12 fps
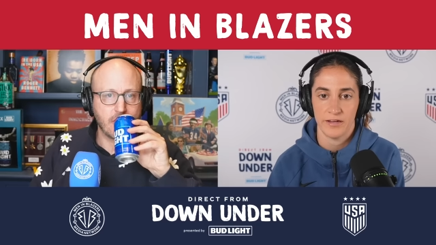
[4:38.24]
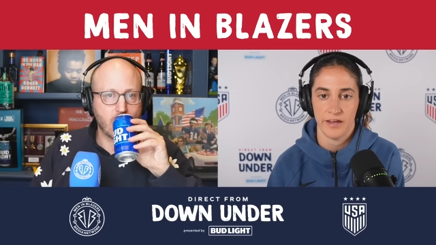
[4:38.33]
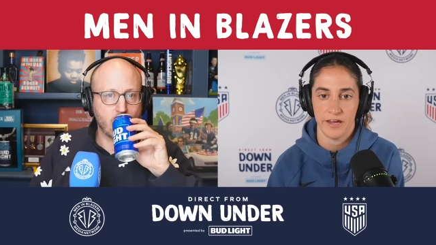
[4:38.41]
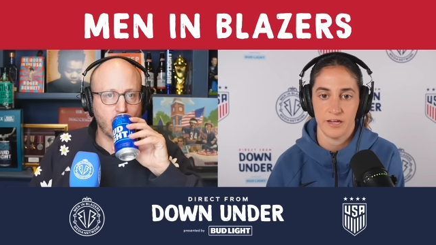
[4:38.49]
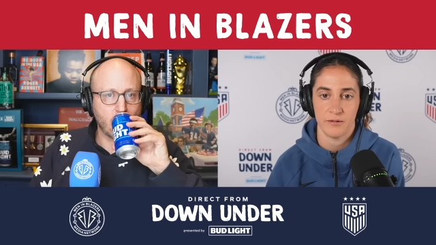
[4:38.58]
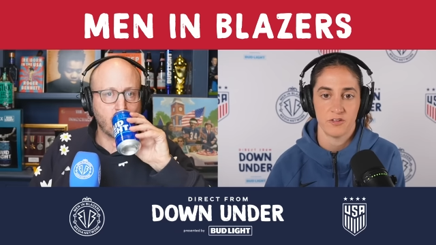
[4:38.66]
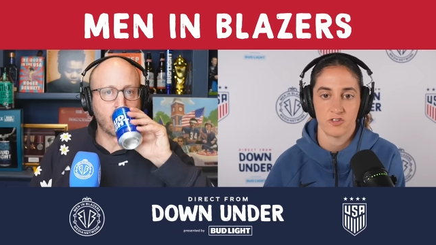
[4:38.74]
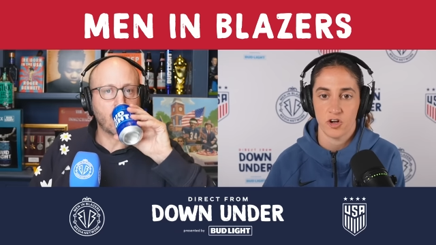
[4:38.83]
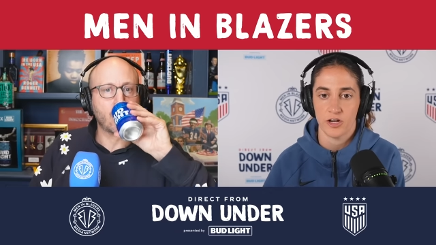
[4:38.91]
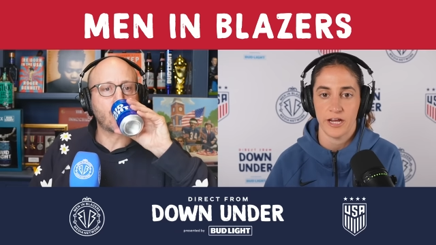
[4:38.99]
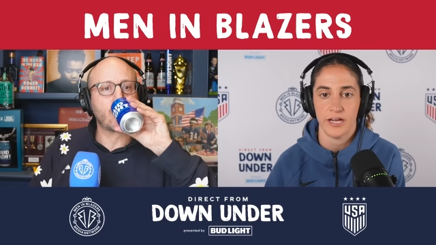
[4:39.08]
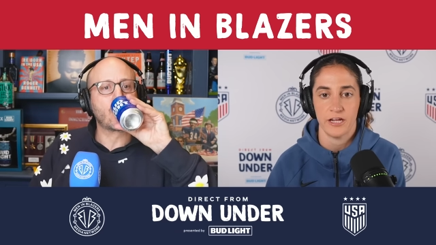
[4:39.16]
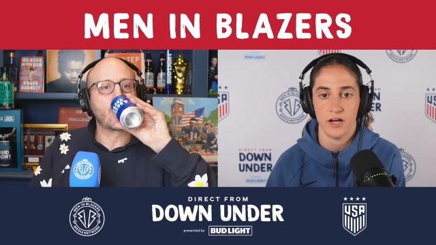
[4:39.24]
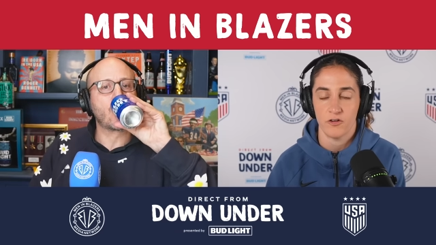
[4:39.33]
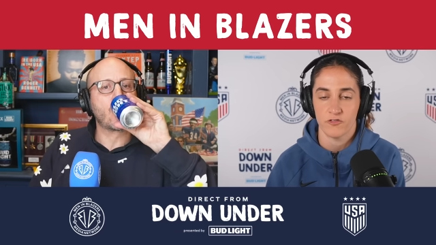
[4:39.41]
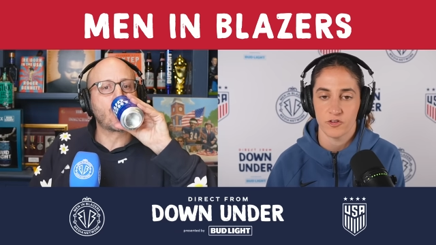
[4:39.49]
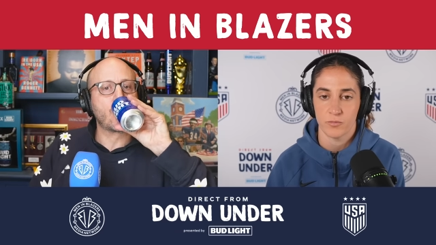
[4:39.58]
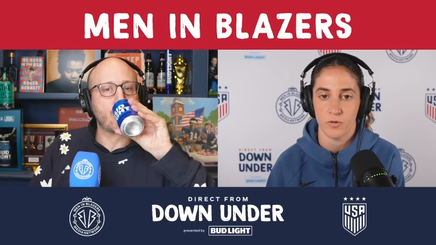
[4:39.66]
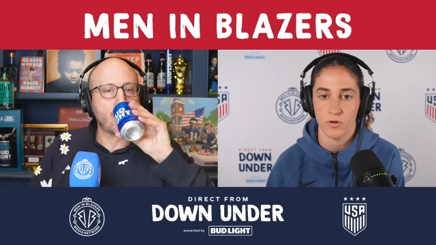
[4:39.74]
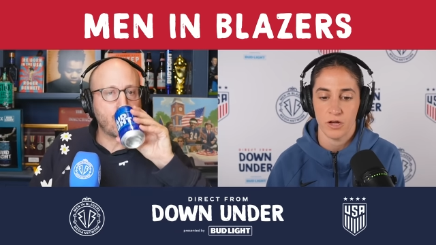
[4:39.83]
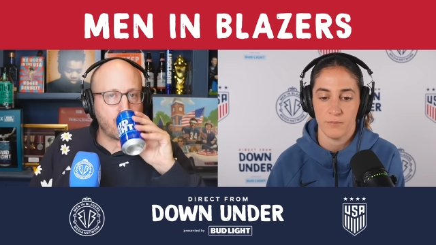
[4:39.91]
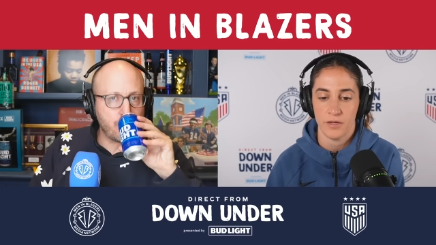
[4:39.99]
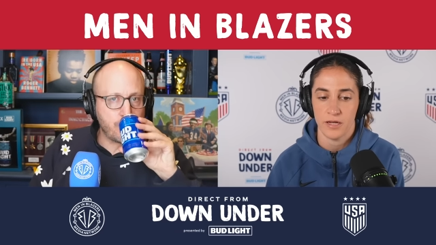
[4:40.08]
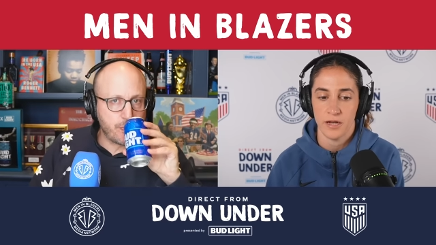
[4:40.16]
Speaker 1: can, start getting comfortable. I
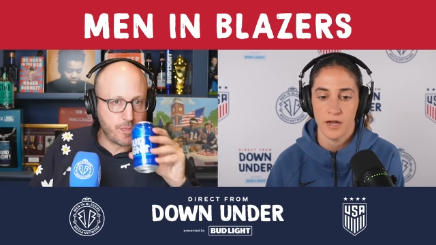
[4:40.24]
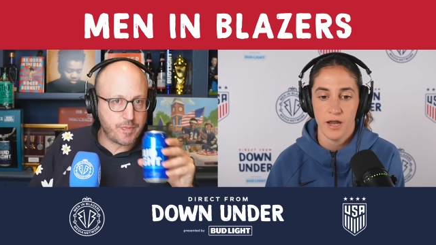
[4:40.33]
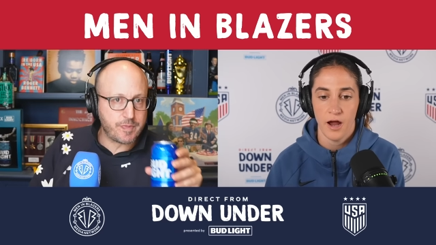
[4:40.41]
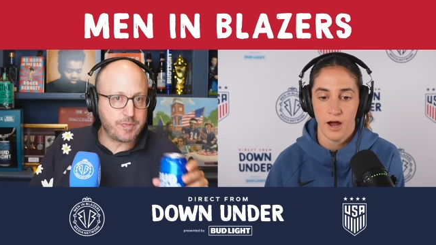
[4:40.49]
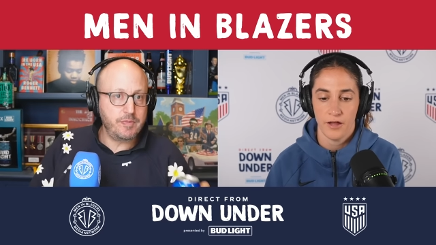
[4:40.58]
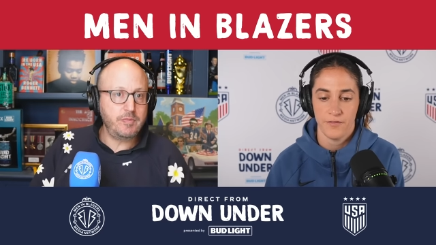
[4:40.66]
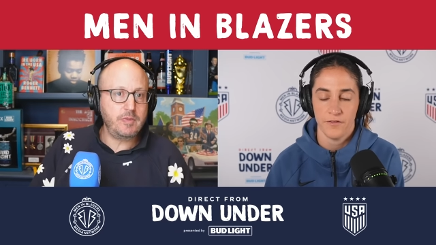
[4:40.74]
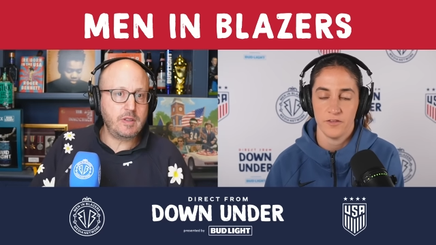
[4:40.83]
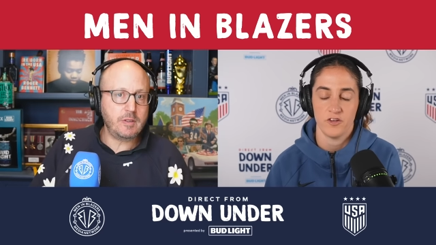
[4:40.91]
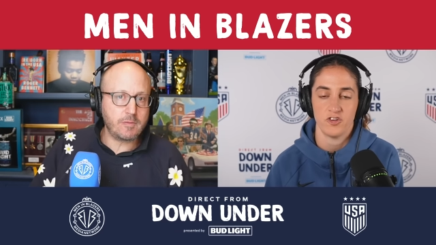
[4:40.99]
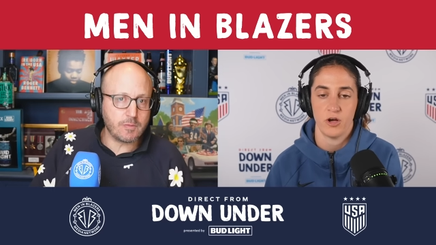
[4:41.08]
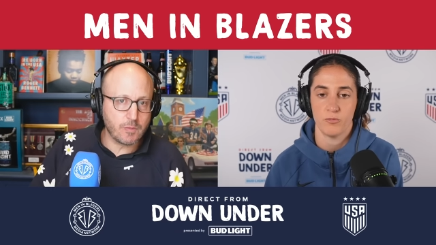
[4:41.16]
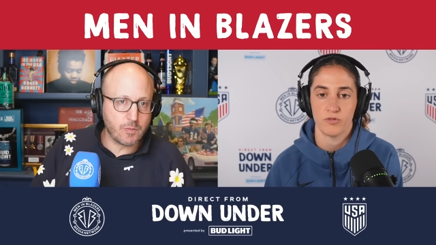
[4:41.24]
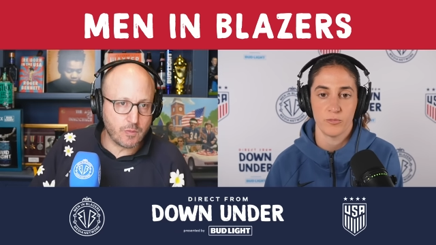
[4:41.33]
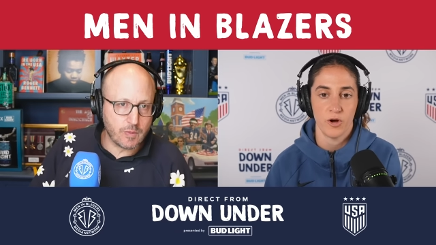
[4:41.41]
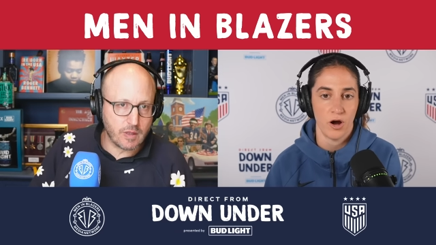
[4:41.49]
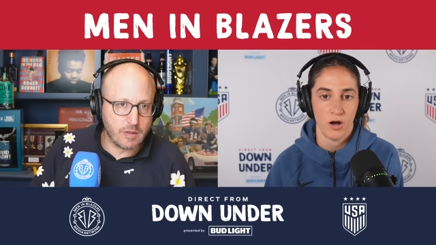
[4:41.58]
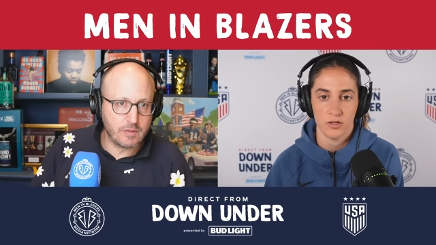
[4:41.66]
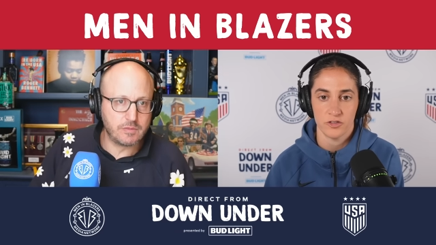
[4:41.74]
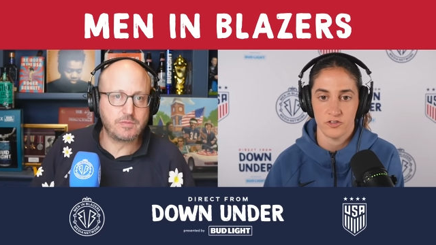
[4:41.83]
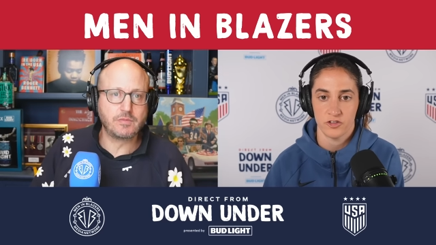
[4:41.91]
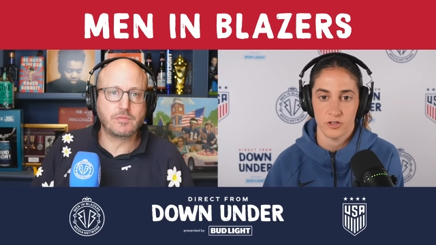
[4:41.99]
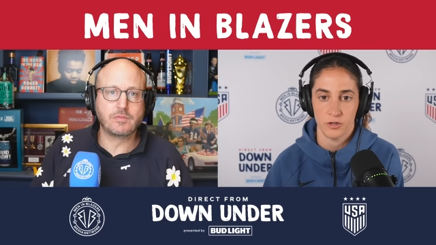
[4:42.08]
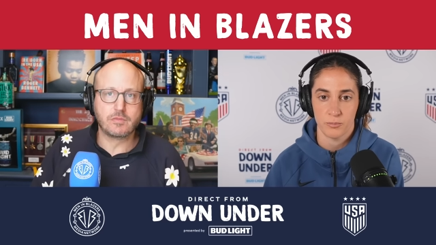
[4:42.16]
mean, I think the jump from college
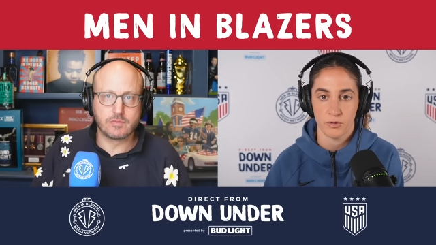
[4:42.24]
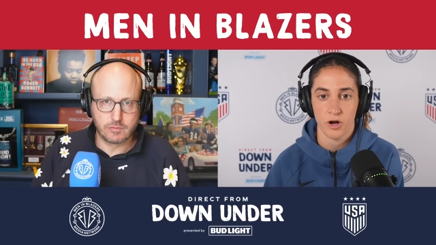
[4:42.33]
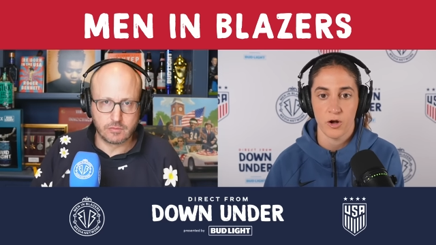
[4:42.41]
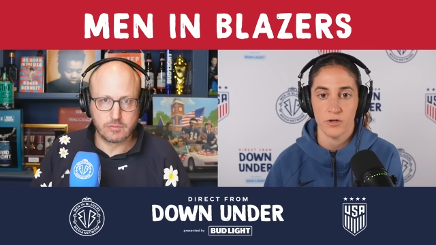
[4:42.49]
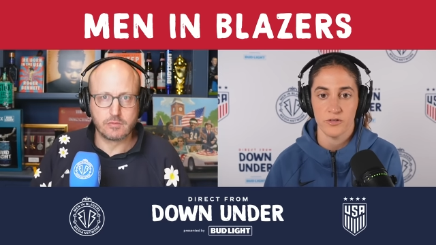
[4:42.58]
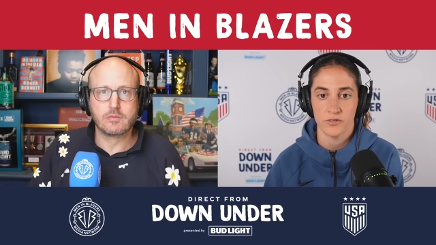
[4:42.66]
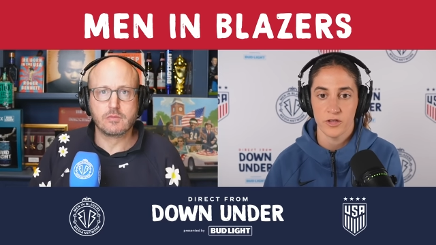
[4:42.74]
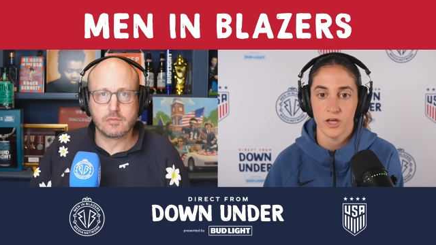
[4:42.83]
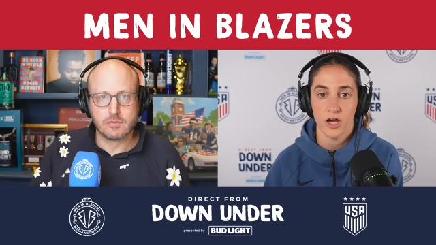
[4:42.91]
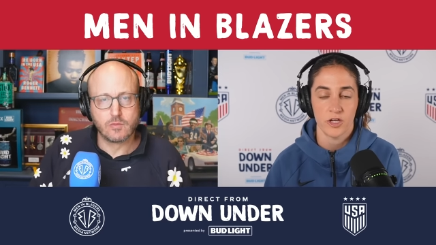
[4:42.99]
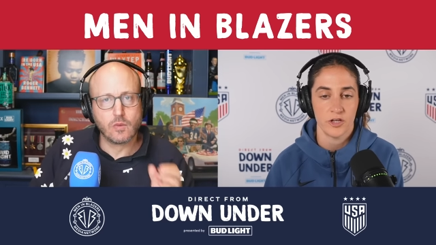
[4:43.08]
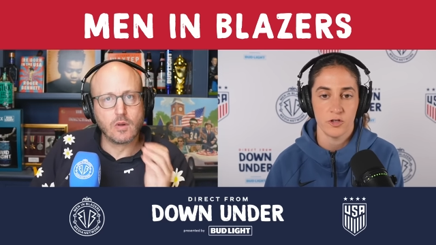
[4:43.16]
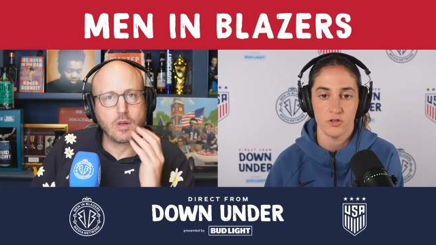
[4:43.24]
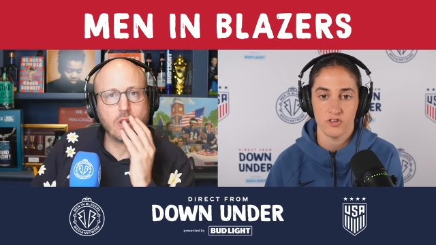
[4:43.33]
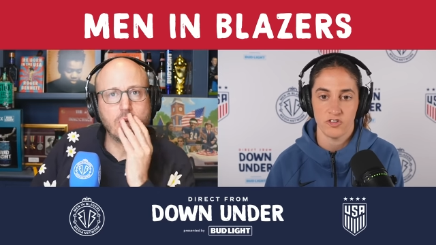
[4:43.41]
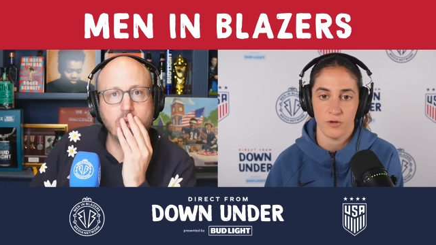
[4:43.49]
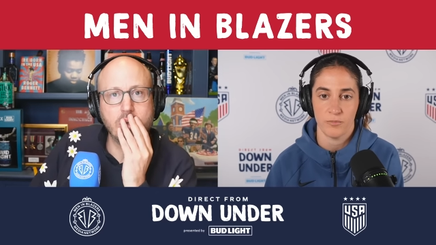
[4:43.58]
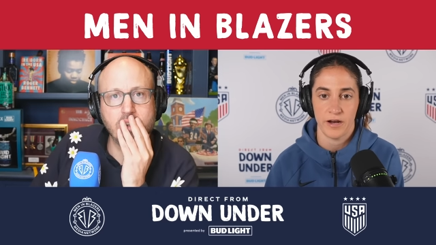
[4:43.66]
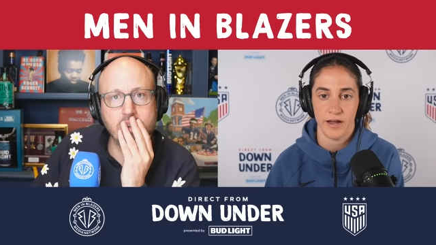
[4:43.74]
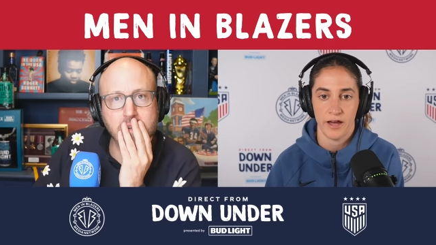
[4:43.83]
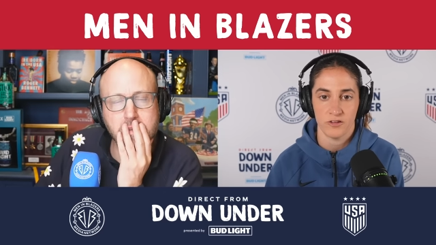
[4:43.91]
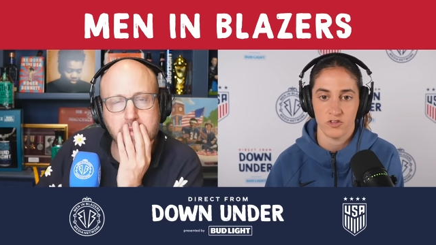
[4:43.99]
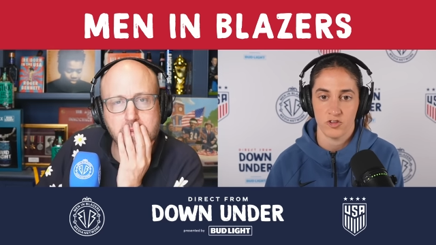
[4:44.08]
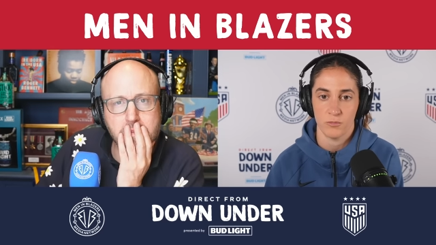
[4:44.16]
to pro is a huge jump, and I
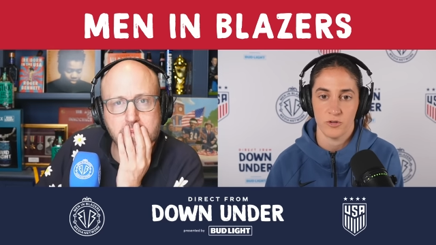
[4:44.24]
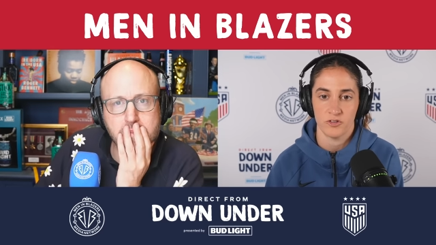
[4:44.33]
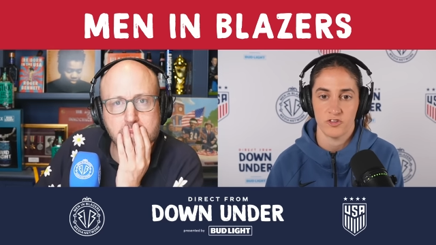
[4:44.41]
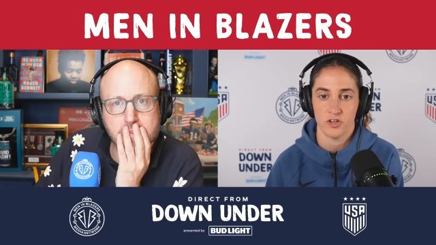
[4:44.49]
had so much to